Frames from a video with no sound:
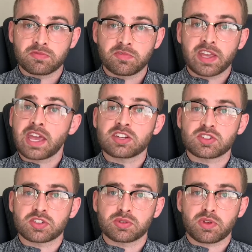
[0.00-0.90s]

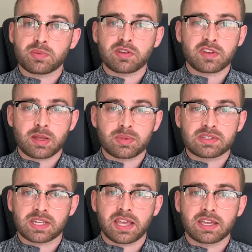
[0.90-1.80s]
vacation to with my family
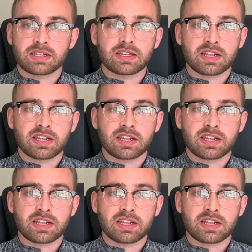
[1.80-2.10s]
as a kid,